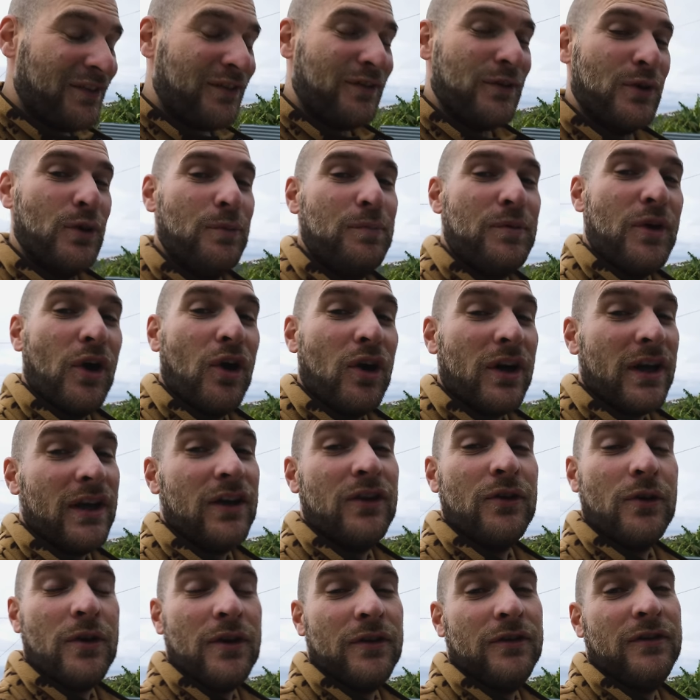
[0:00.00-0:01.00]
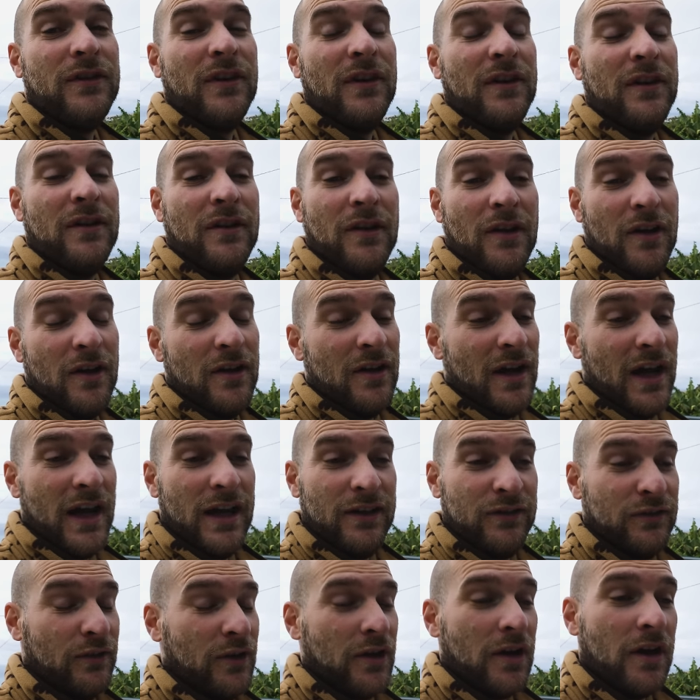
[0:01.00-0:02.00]
Snoop Dogg endorsed it.
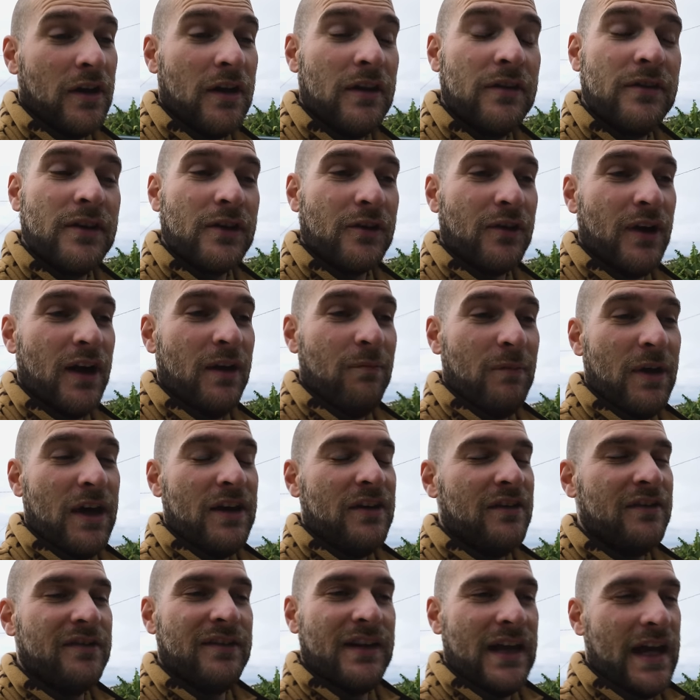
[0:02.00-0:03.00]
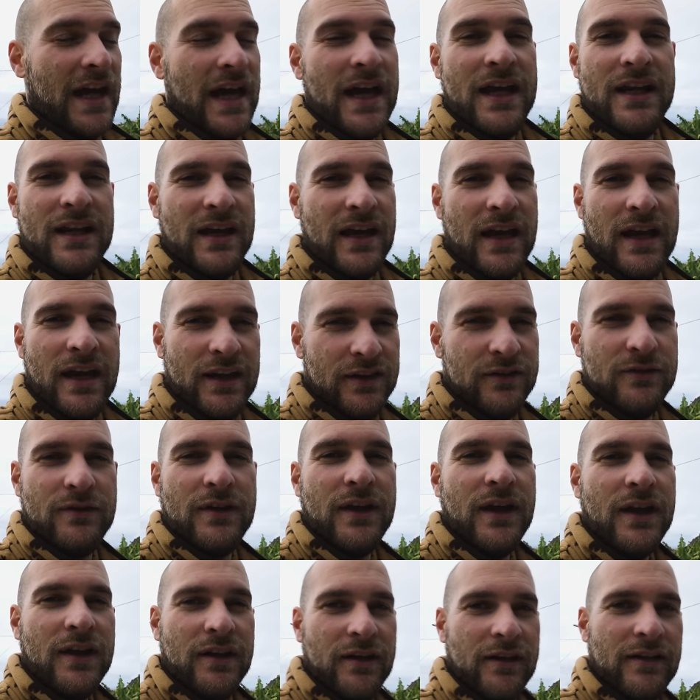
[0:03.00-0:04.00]
I saw it on Instagram. I had to
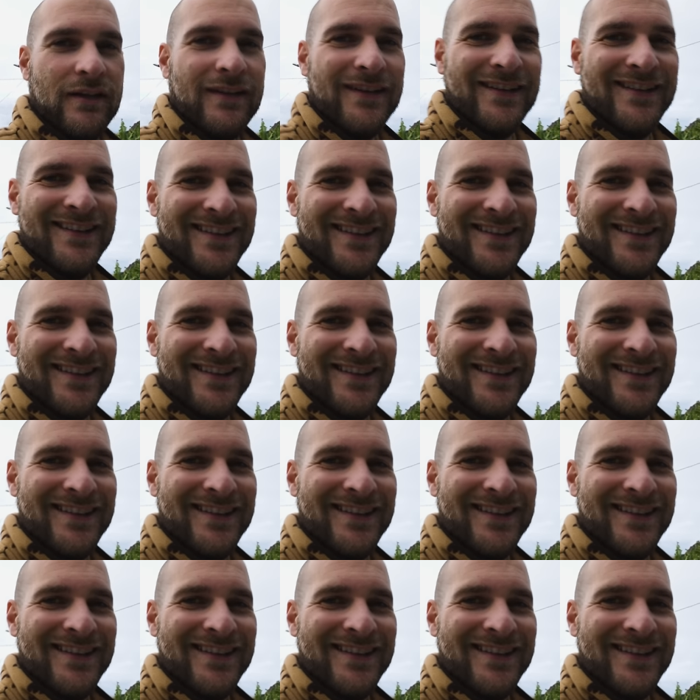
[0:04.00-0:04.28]
get it.